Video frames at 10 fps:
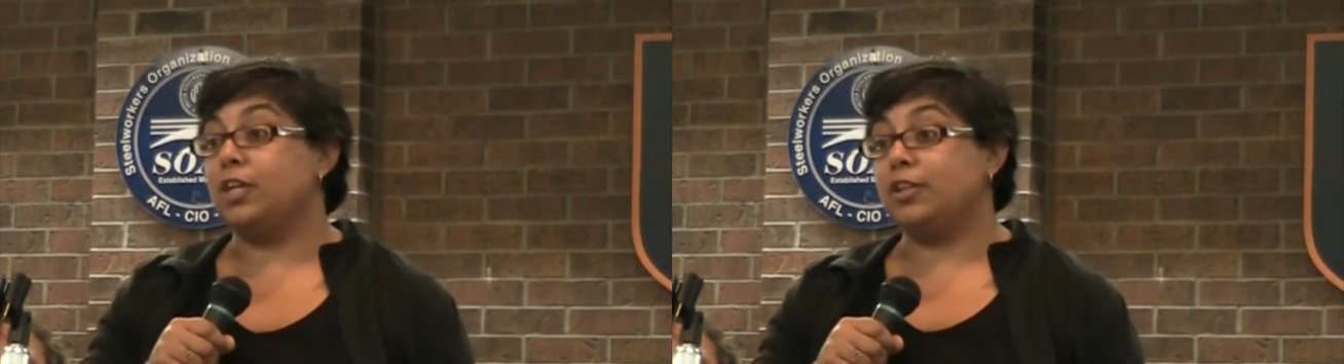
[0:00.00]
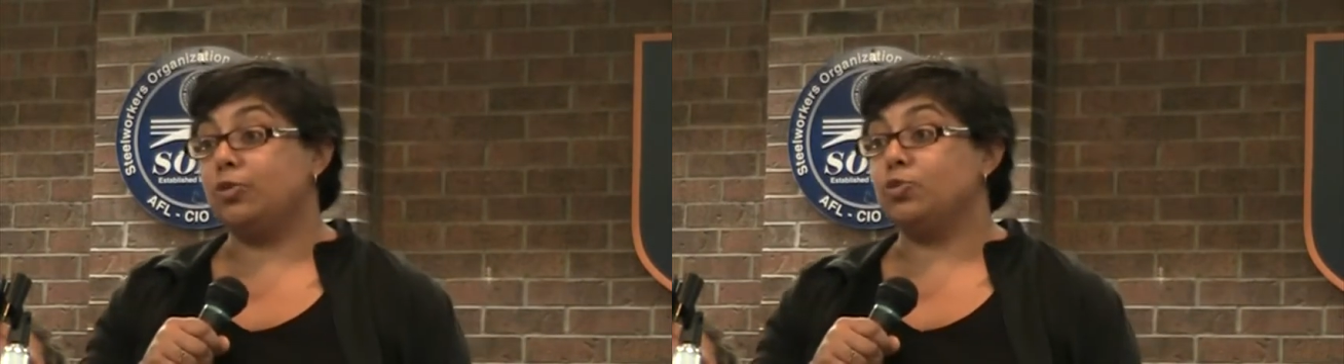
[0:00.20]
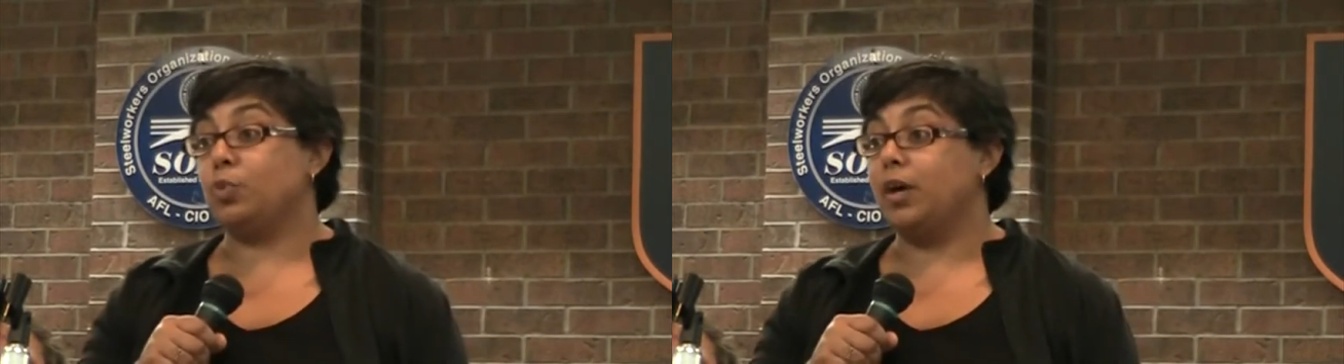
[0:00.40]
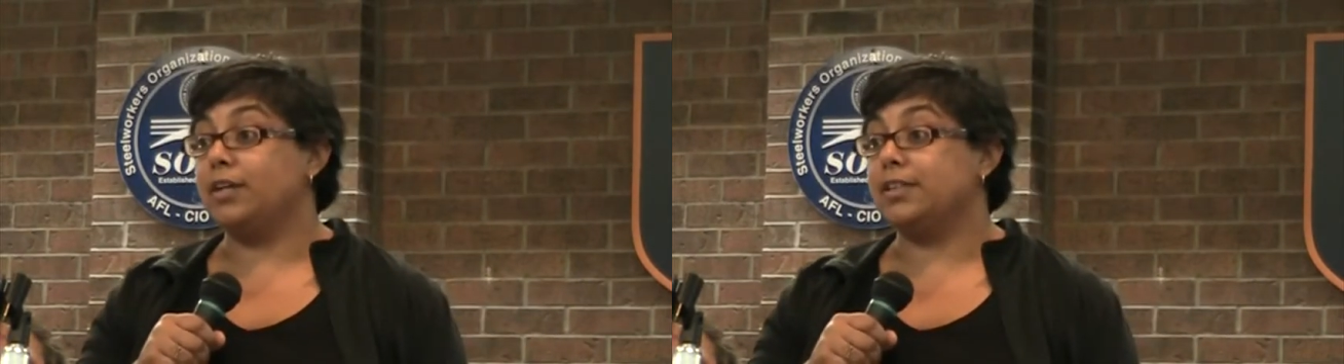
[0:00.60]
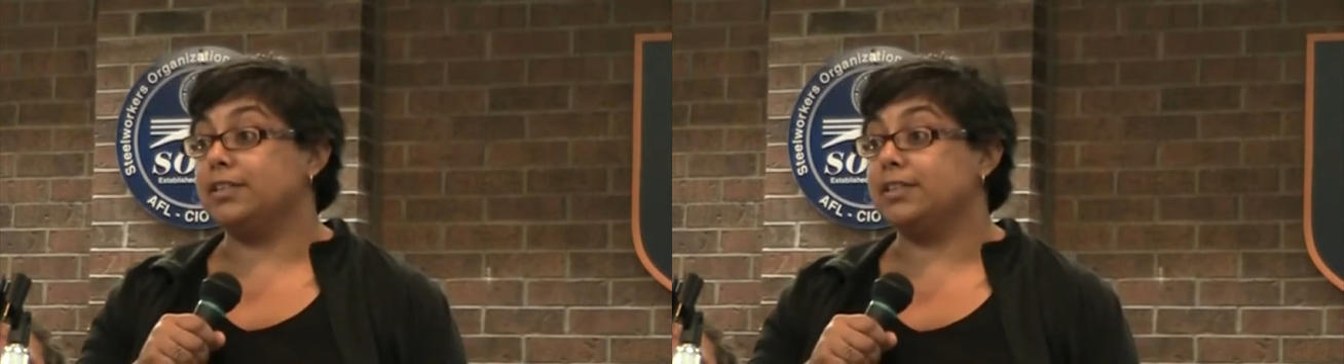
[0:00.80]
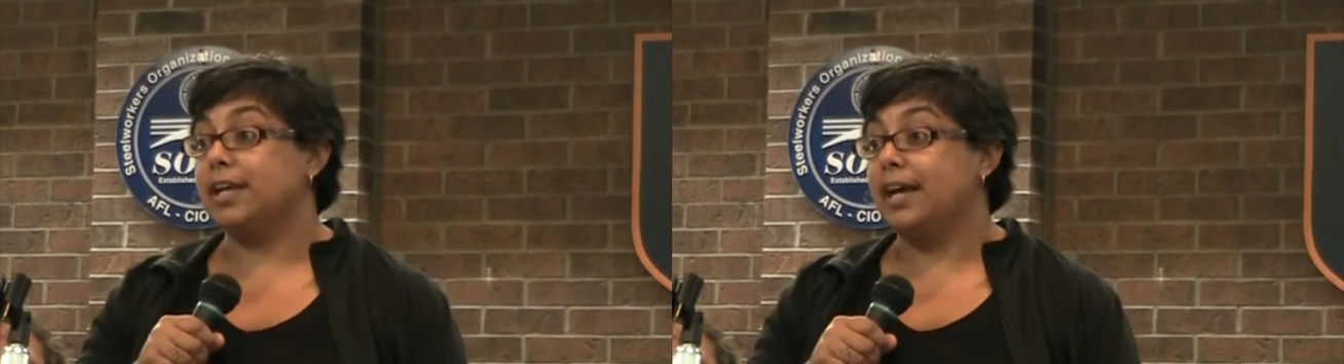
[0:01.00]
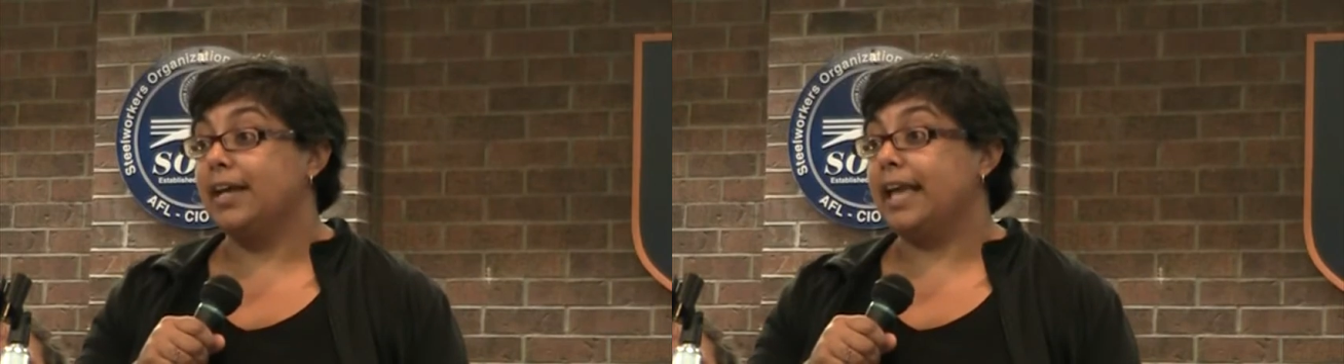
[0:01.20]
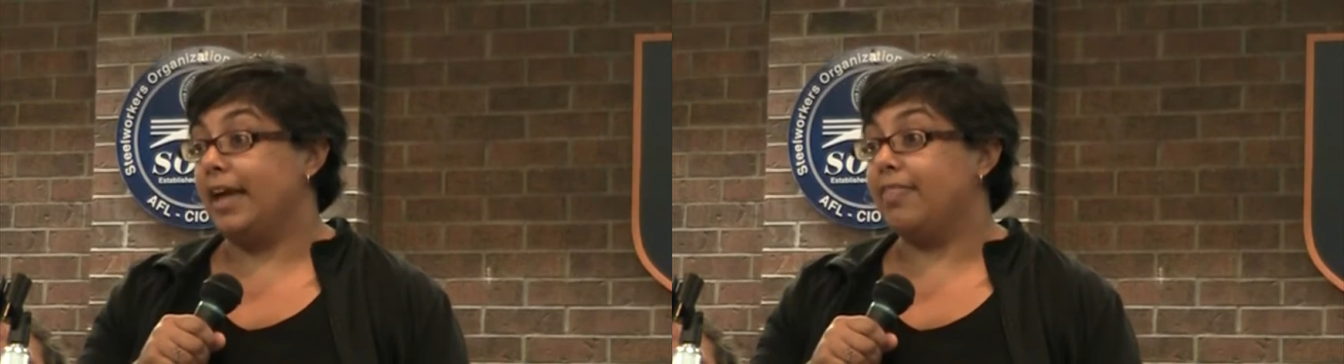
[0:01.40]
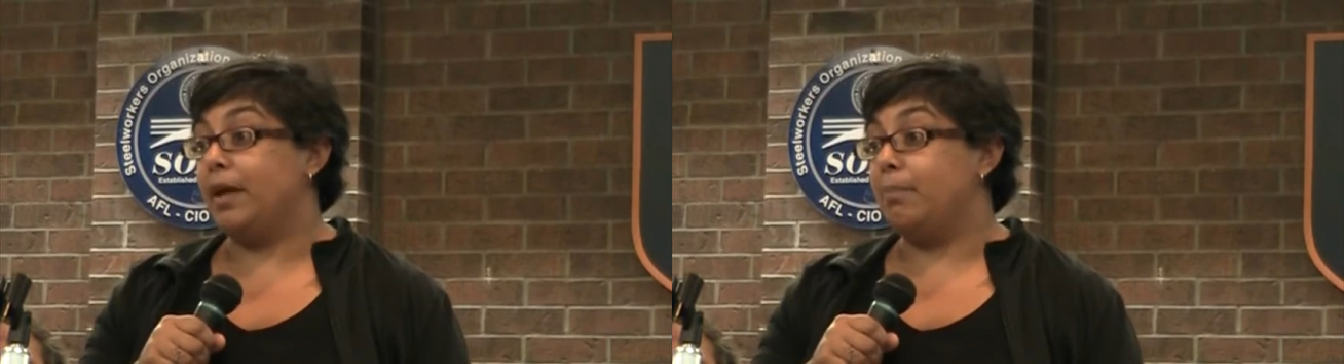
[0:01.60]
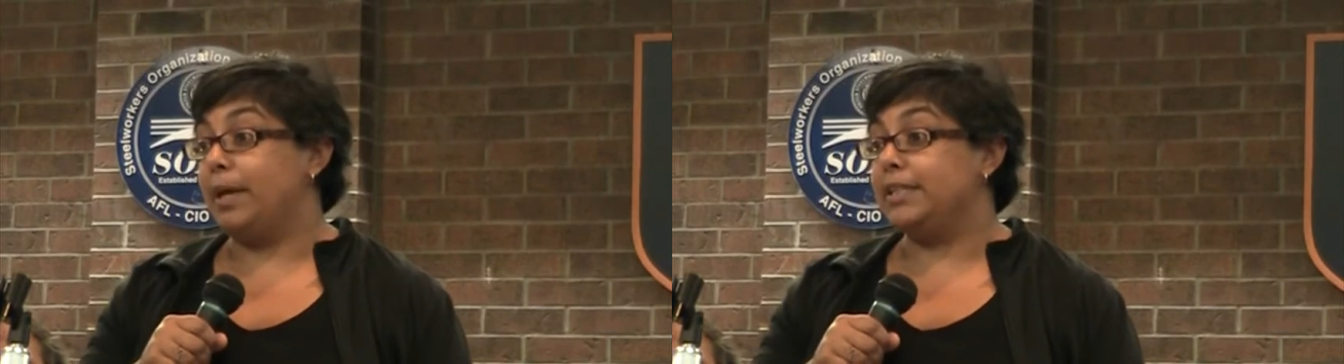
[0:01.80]
that those workers get
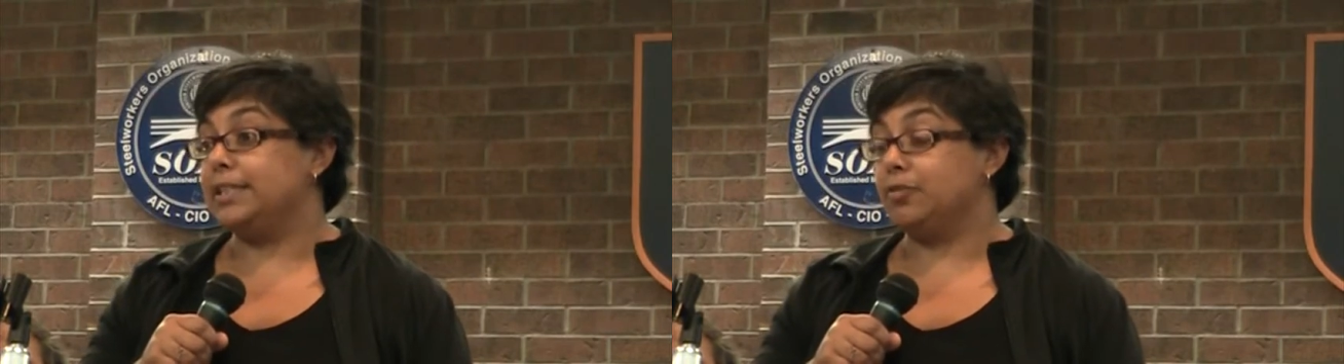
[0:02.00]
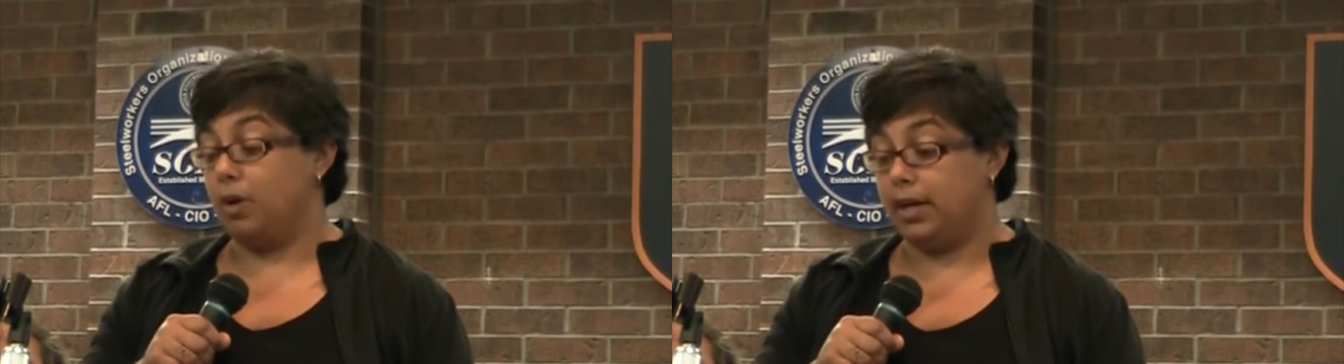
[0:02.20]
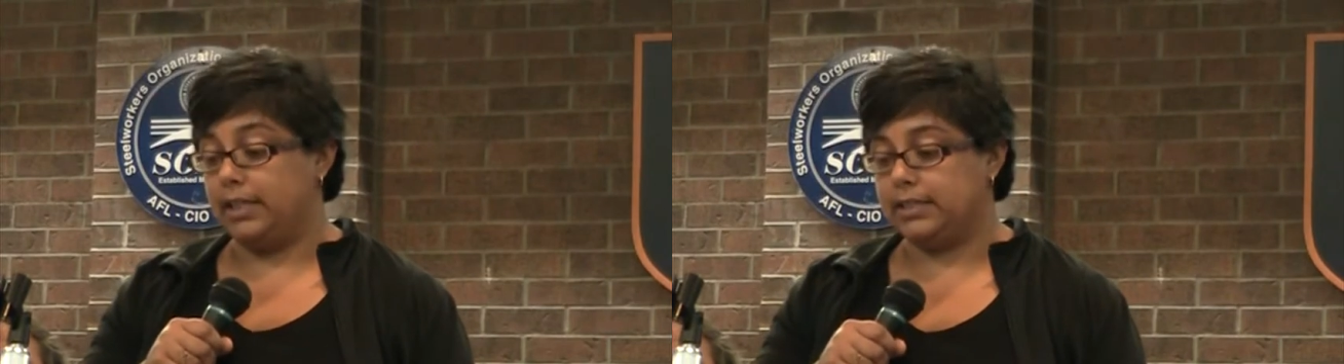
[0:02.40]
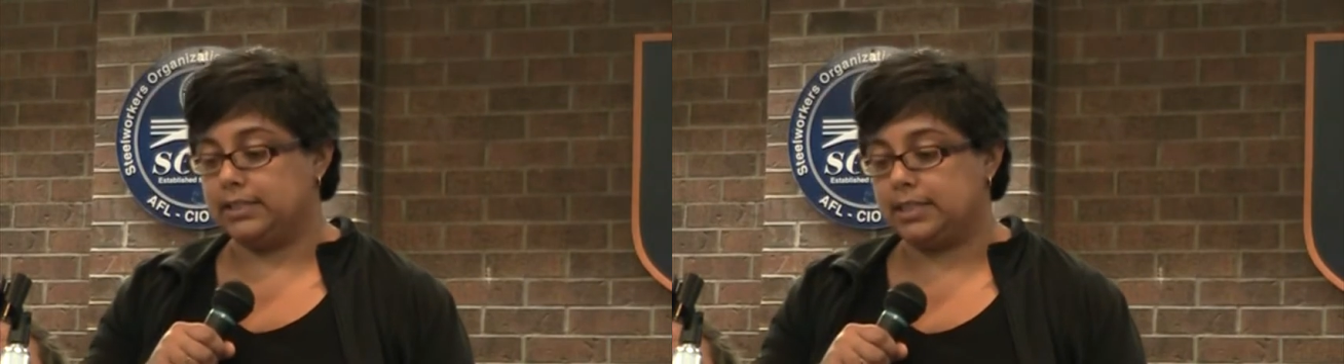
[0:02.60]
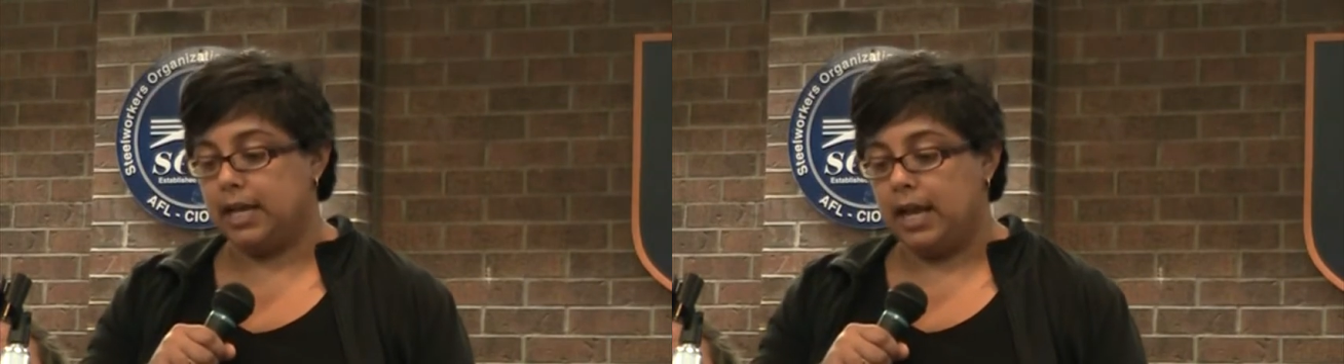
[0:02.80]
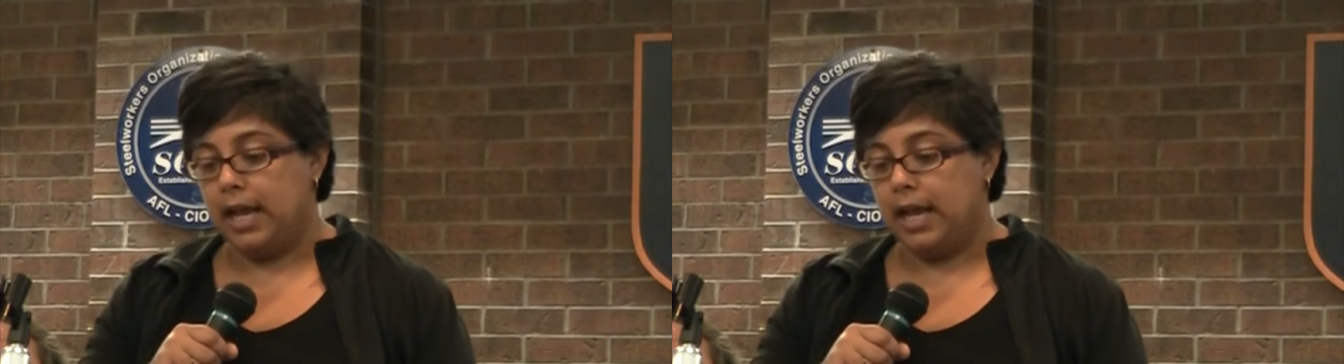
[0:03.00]
their basic rights.